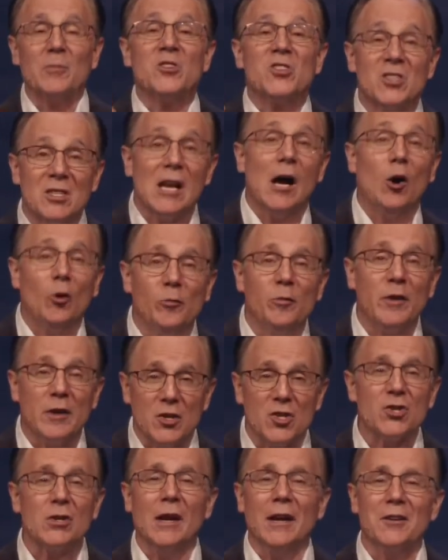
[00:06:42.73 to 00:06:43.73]
from
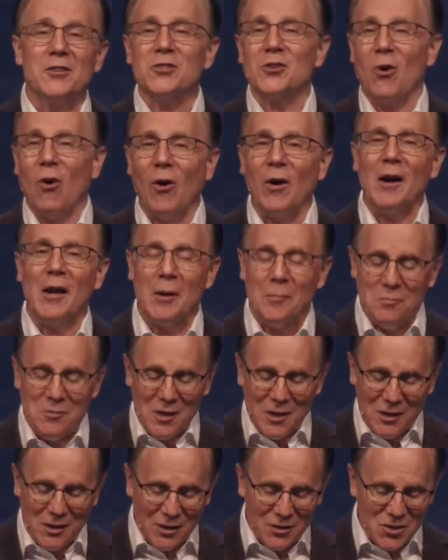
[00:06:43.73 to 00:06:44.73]
selfishness or
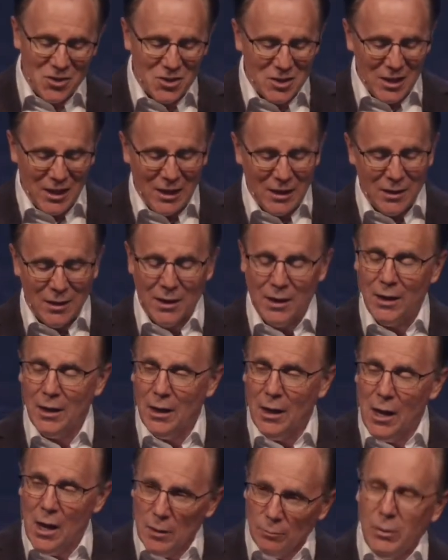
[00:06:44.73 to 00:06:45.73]
empty conceit,
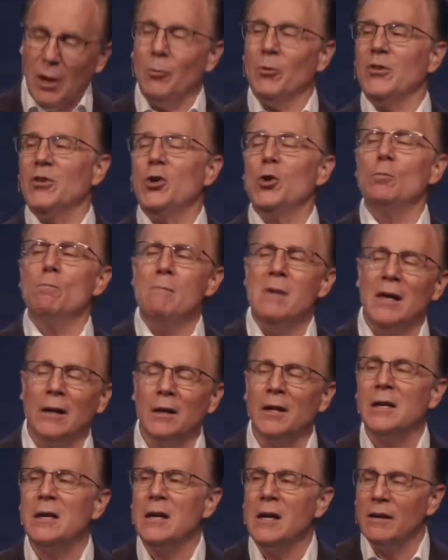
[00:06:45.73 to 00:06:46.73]
but with
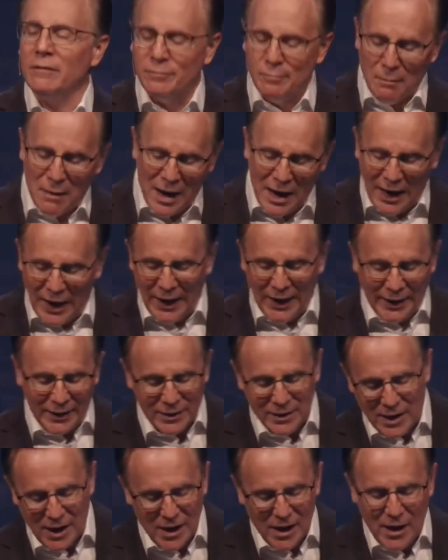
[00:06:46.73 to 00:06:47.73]
humility of
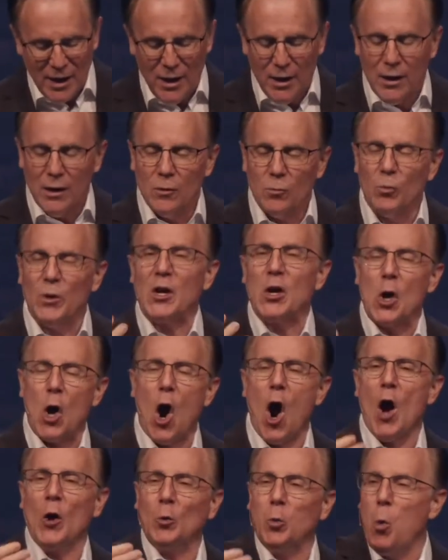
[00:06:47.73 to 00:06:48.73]
mind,
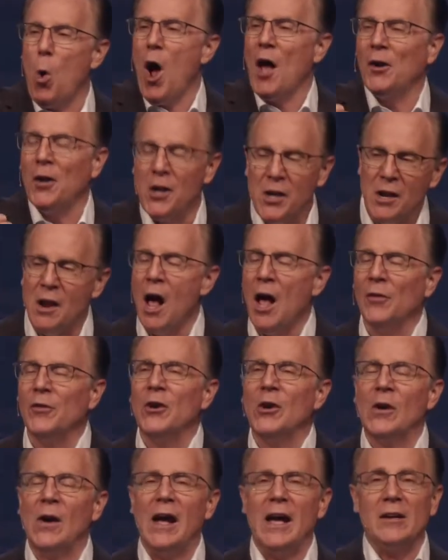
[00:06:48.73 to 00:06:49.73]
regard one
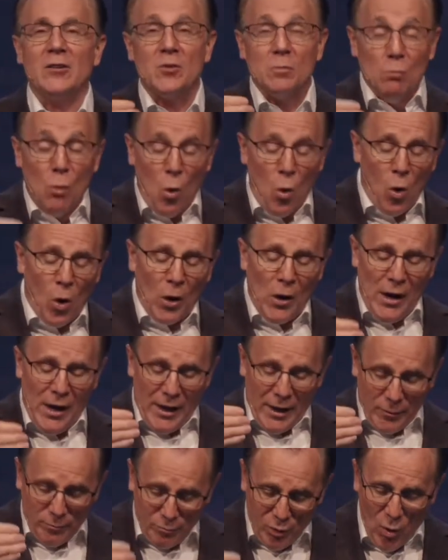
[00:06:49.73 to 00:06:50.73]
another as
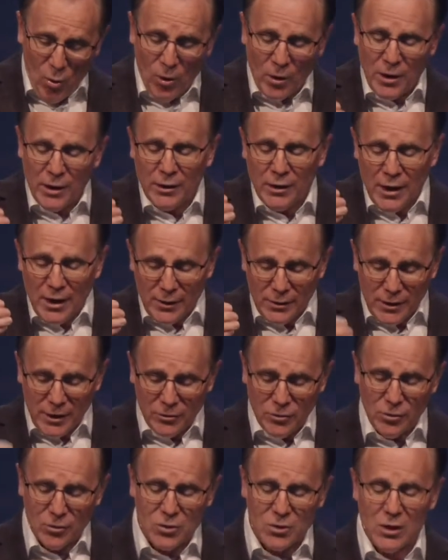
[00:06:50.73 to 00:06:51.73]
more important
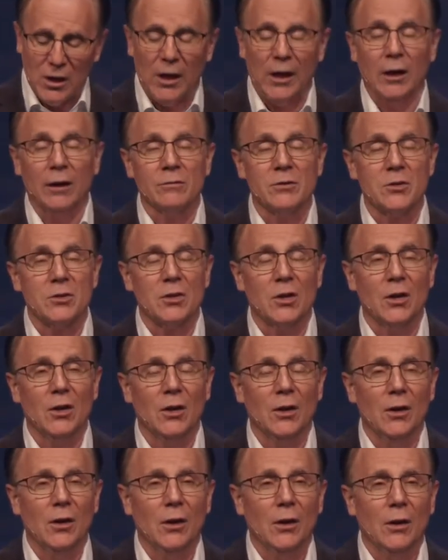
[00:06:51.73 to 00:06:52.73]
than
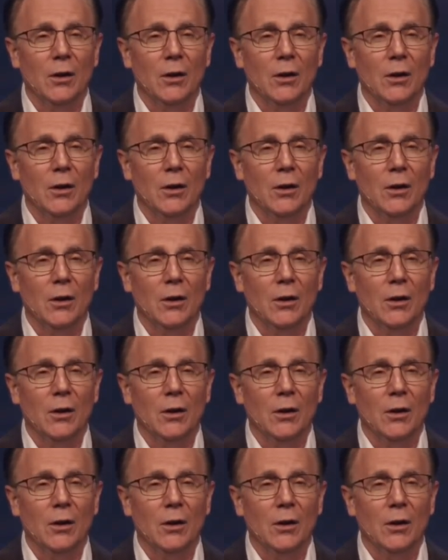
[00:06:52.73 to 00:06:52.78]
yourselves.